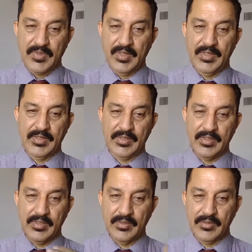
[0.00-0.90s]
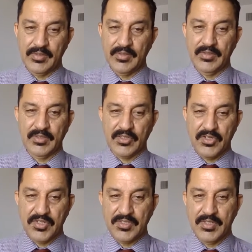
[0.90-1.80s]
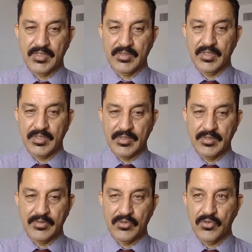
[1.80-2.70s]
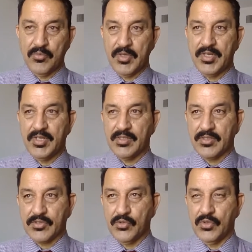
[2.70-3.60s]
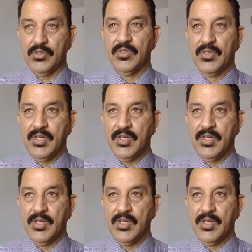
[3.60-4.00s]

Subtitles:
and the conditioning and humidity controlled